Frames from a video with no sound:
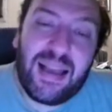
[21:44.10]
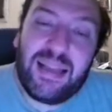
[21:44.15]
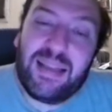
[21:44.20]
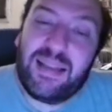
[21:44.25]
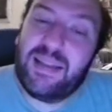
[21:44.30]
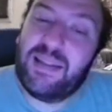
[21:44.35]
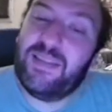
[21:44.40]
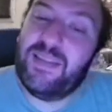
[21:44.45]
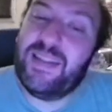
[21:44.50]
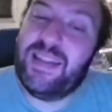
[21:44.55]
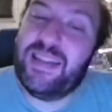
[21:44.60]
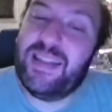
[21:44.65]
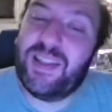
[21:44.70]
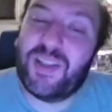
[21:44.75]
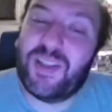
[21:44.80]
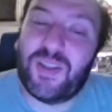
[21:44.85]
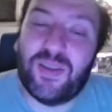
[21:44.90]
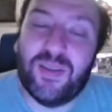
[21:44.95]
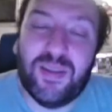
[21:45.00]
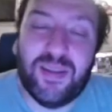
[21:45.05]
I
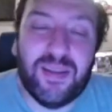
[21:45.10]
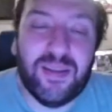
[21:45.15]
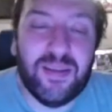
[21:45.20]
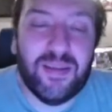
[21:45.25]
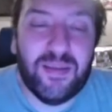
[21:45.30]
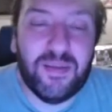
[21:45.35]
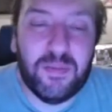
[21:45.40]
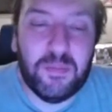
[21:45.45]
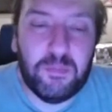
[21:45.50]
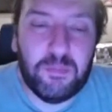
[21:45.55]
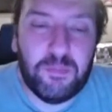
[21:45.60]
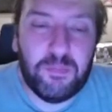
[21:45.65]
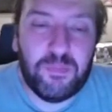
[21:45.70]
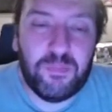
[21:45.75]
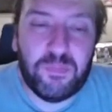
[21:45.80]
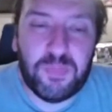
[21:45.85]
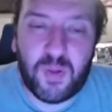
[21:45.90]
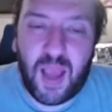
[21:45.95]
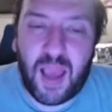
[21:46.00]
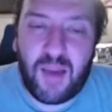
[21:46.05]
just
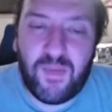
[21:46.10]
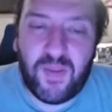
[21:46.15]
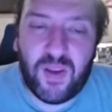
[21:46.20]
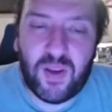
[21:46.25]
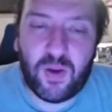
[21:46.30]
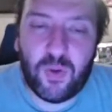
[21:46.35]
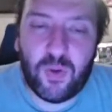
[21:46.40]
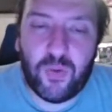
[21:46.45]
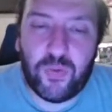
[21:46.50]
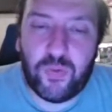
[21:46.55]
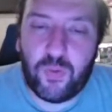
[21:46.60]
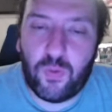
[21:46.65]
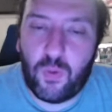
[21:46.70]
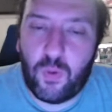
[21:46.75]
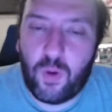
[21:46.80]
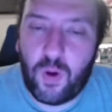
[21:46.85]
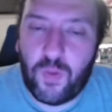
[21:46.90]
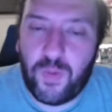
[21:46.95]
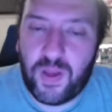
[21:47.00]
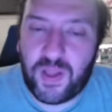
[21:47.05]
having to go through
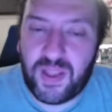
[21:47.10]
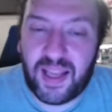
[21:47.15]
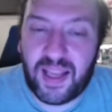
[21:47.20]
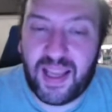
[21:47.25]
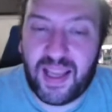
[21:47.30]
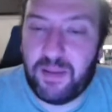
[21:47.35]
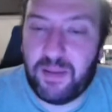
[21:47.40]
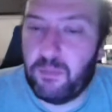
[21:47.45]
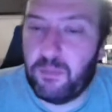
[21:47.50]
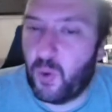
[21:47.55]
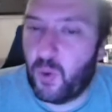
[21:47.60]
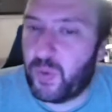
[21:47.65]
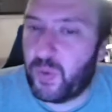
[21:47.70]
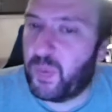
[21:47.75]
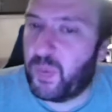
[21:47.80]
all this to get running